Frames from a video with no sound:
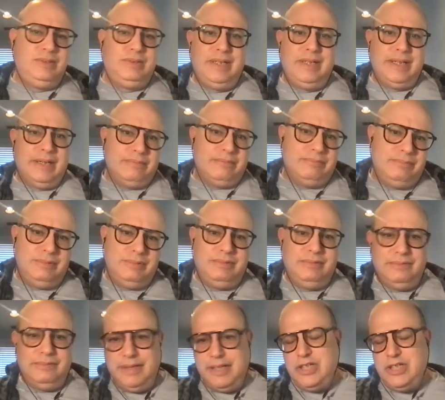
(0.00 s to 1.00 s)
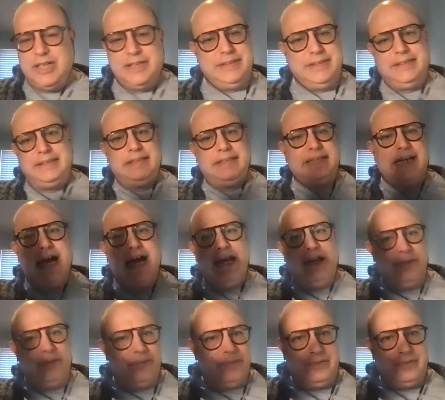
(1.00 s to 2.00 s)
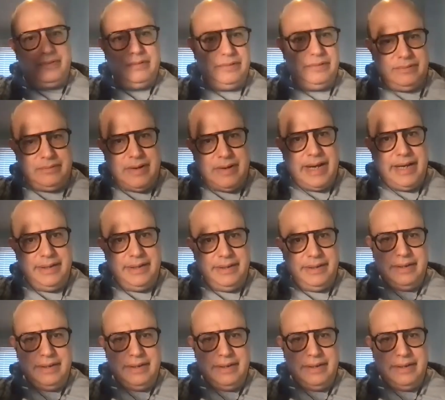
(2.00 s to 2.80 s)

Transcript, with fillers: you know, adjusting the dials, right?